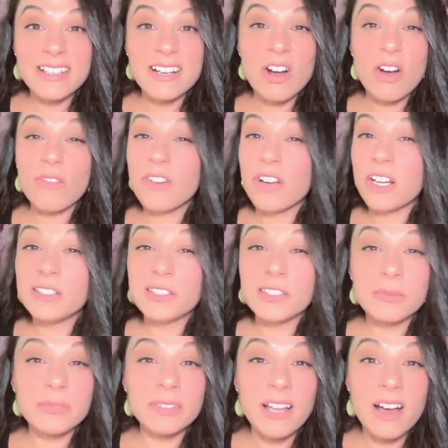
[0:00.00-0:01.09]
offer her
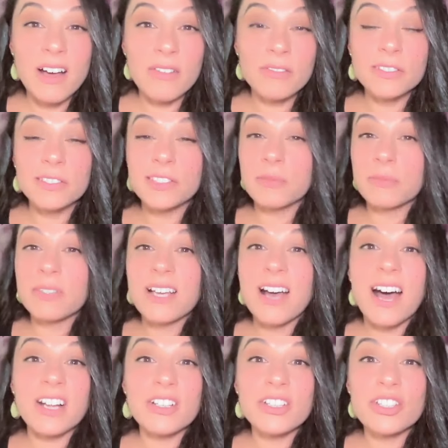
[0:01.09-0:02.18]
some love, some
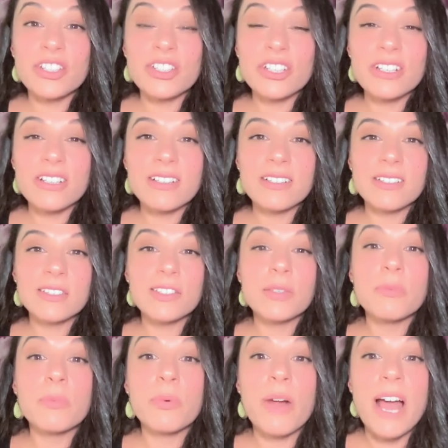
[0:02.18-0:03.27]
touch,
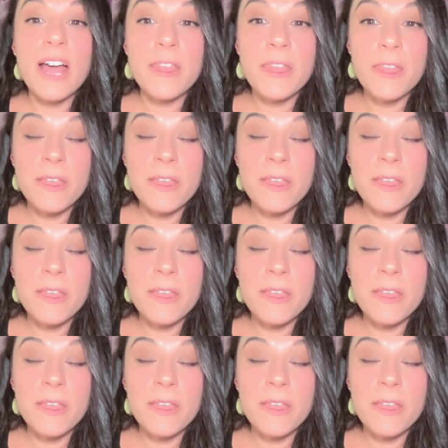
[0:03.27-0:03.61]
some breath,